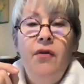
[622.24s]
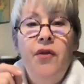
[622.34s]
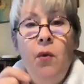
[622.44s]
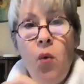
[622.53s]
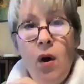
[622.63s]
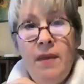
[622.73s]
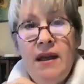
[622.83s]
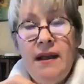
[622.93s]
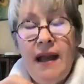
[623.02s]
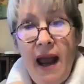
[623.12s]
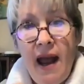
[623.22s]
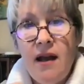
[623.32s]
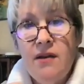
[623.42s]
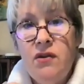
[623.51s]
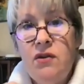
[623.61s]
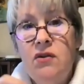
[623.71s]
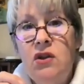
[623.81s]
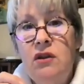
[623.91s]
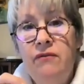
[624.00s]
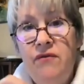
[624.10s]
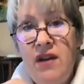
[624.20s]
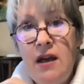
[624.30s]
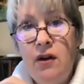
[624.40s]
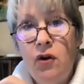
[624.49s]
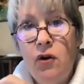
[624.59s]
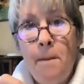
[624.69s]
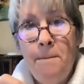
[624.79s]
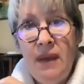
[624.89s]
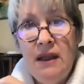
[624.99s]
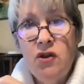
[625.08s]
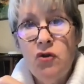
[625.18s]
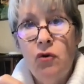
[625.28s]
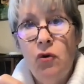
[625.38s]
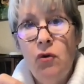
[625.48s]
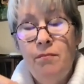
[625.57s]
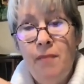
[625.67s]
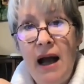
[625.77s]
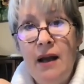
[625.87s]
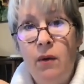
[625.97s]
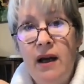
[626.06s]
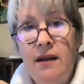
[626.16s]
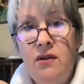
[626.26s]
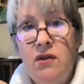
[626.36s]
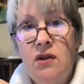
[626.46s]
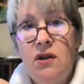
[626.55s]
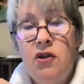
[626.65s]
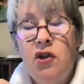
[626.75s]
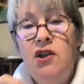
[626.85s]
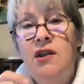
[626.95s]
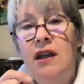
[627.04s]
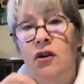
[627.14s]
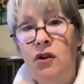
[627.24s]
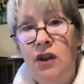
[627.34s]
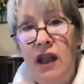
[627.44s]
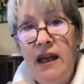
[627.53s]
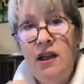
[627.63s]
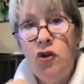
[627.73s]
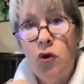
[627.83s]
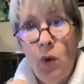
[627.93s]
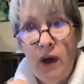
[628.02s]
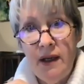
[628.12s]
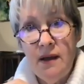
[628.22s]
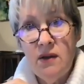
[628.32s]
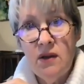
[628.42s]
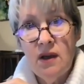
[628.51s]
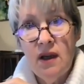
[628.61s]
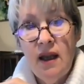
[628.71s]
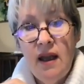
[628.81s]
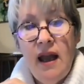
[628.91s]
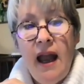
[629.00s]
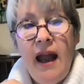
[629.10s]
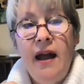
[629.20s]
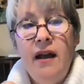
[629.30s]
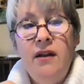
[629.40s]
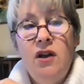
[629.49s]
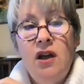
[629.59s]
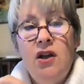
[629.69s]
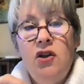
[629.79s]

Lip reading: The woman has severe menstrual migraines. She's in her late 20s, and